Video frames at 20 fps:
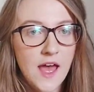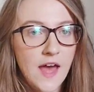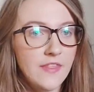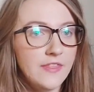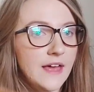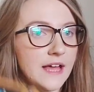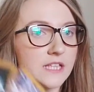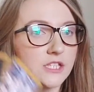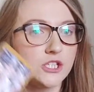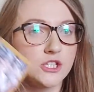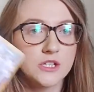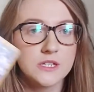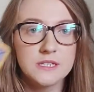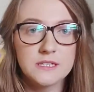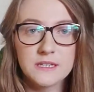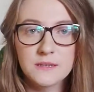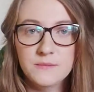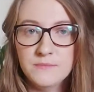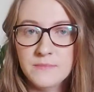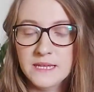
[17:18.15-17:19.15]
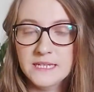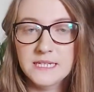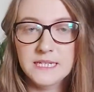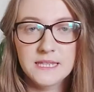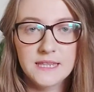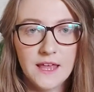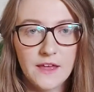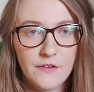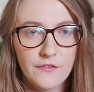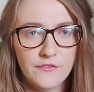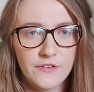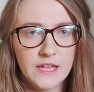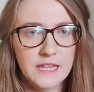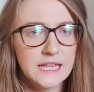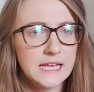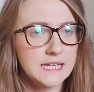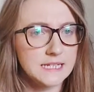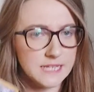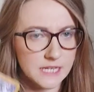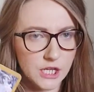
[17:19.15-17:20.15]
that's just admitted their
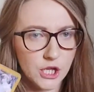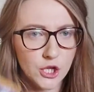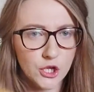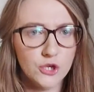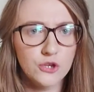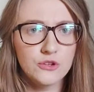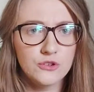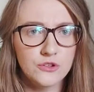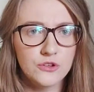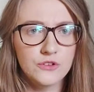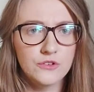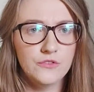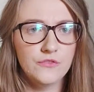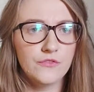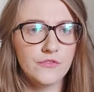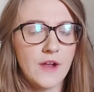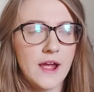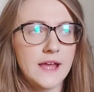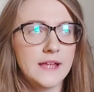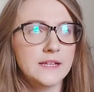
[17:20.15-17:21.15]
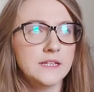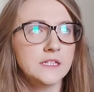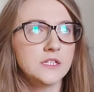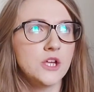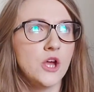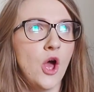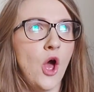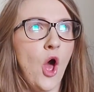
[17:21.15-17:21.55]
feelings, like a good friend,